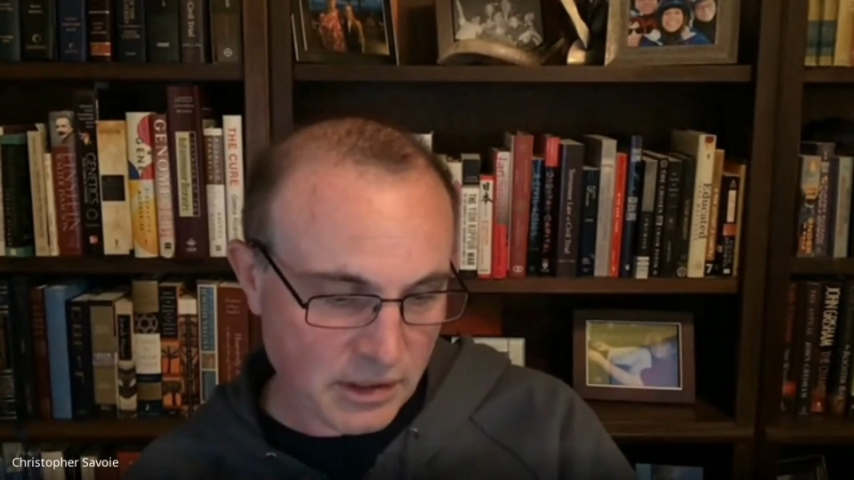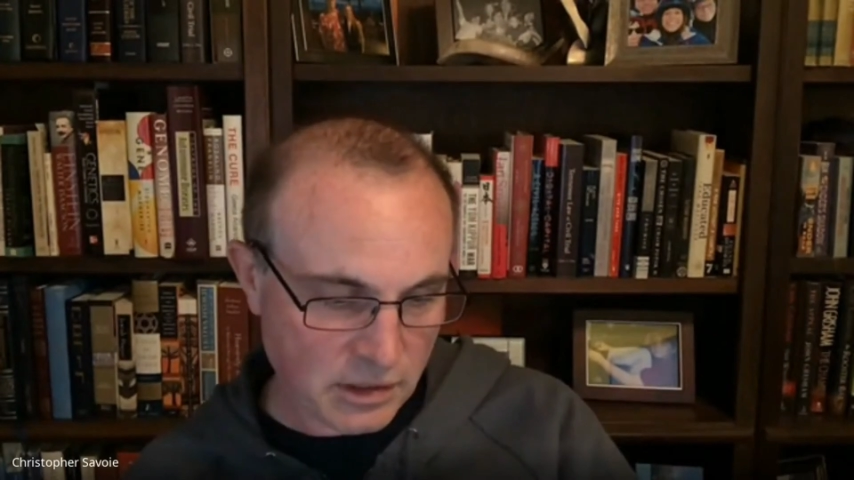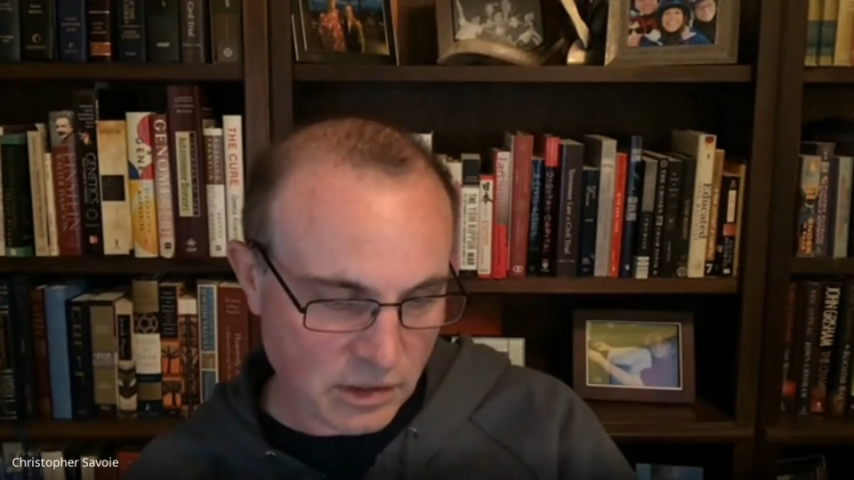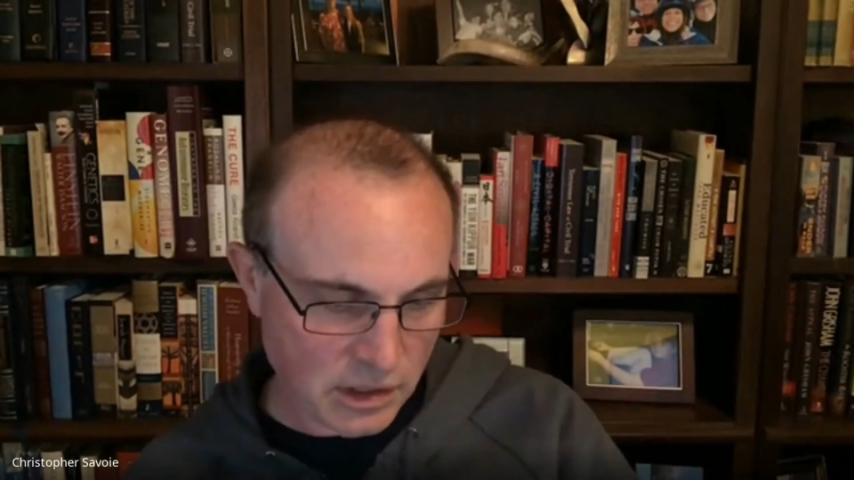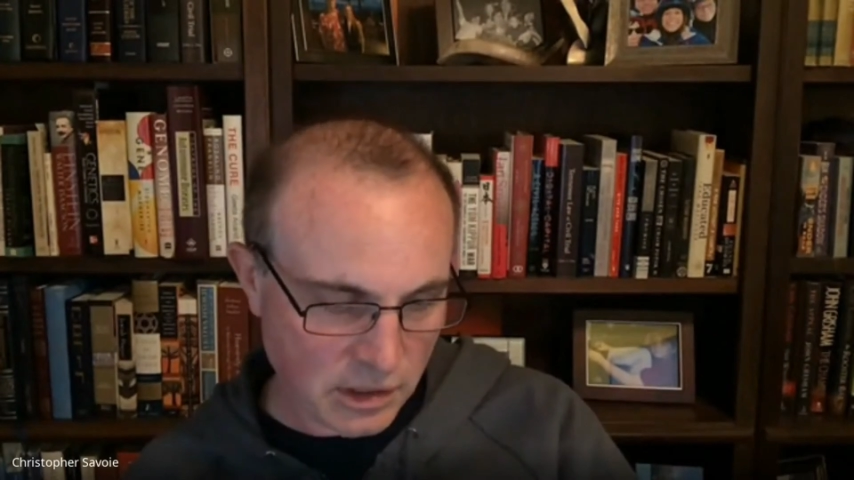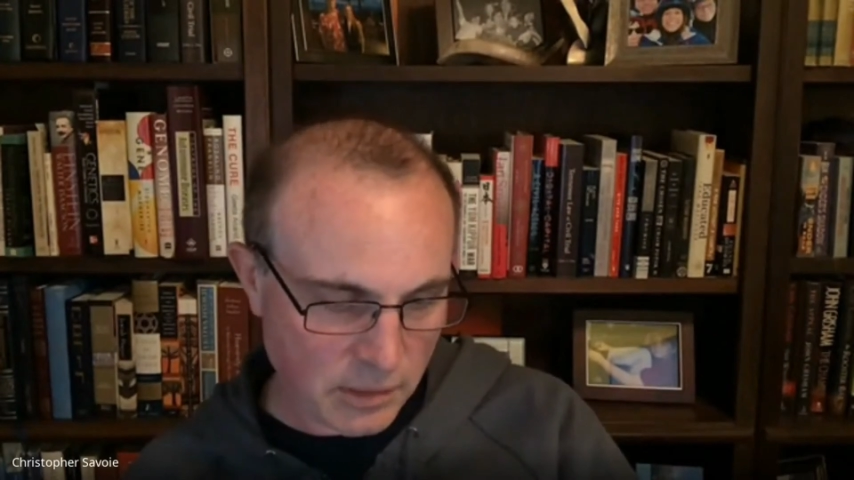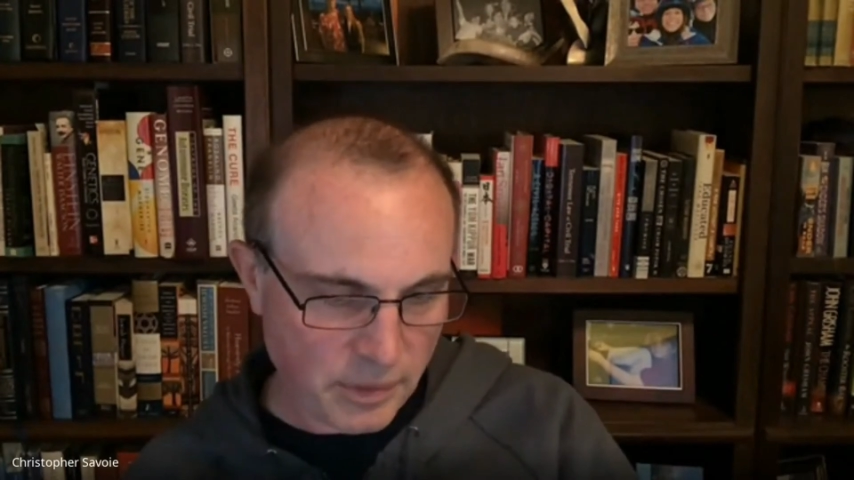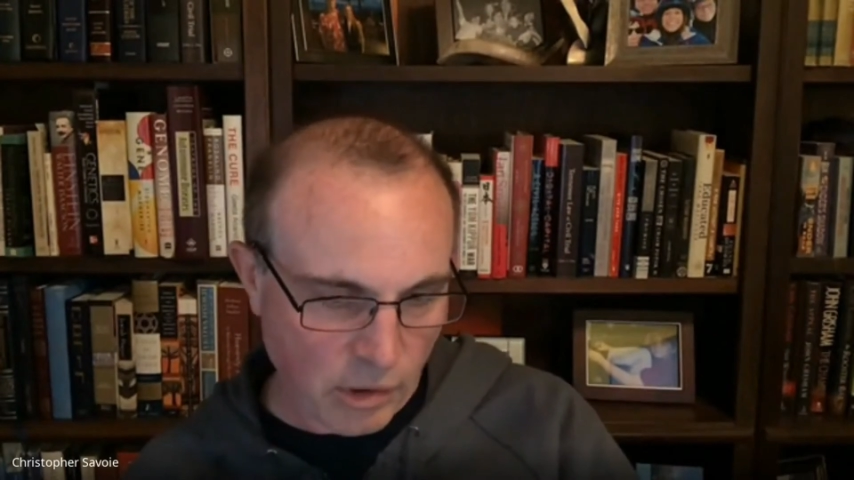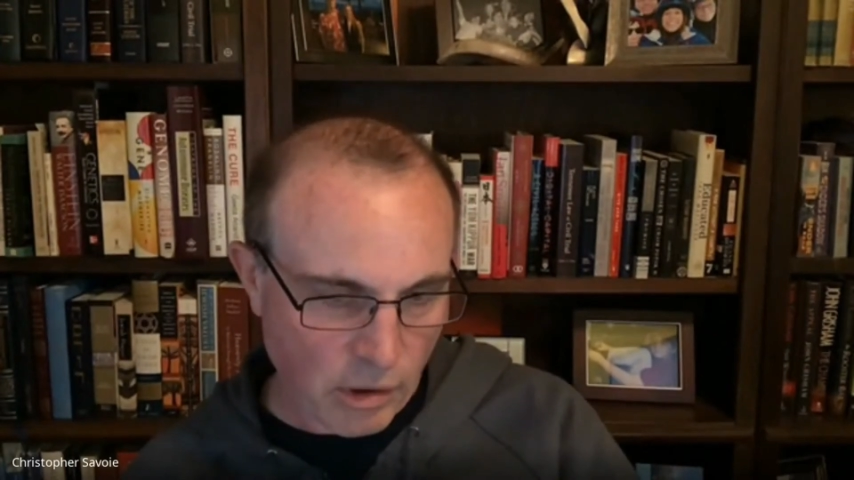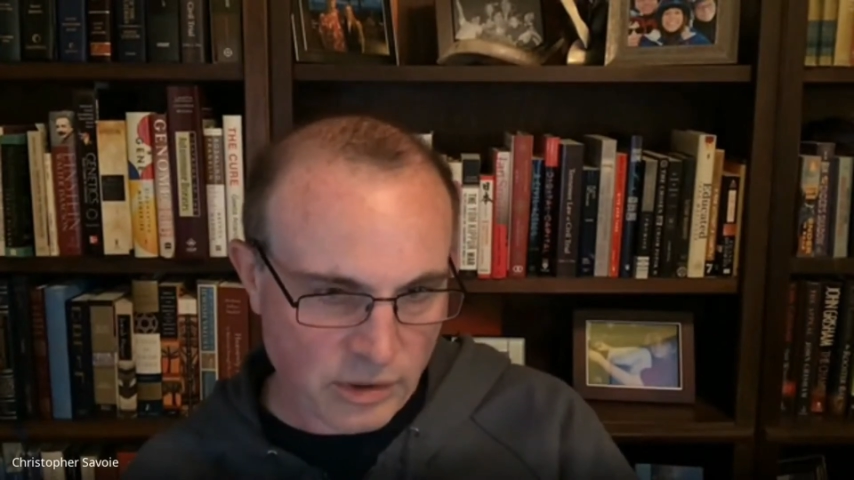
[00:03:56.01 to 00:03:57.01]
it
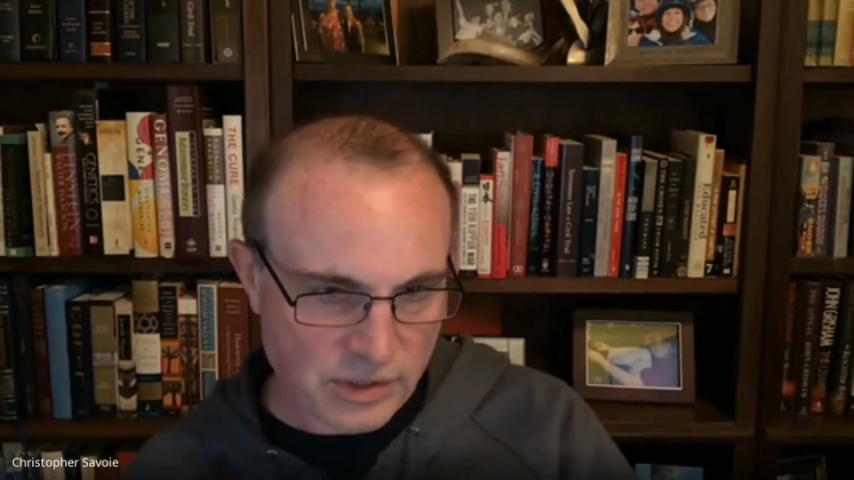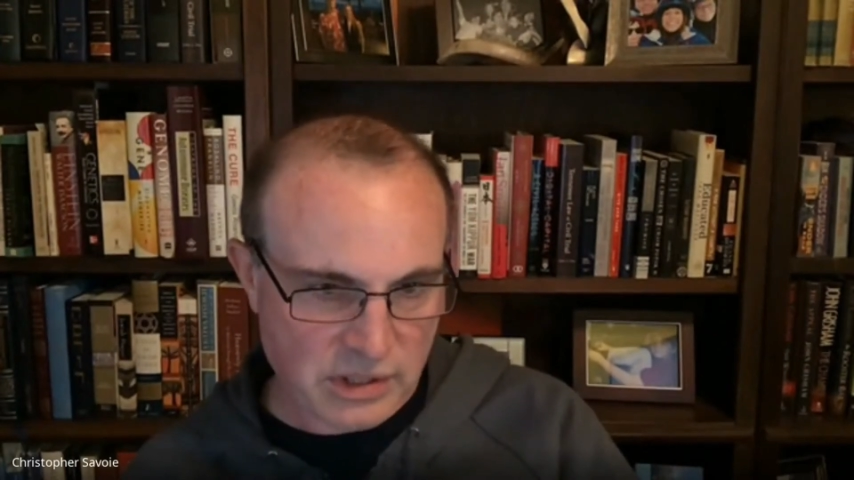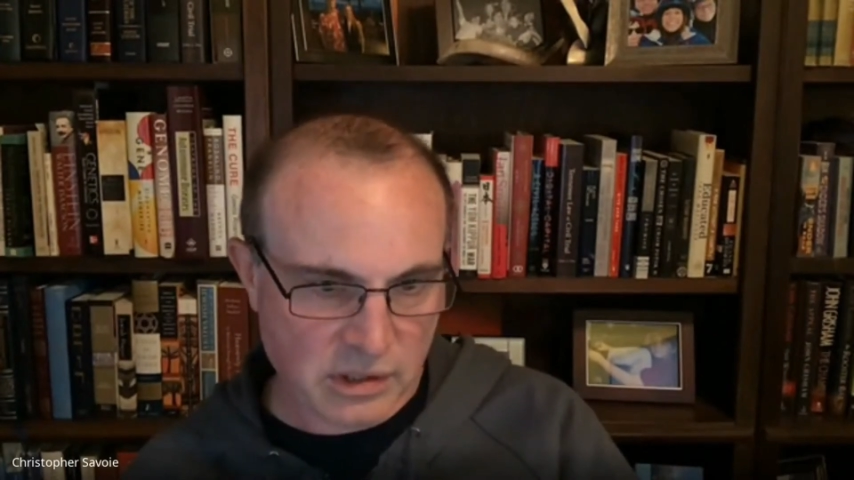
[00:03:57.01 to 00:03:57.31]
belongs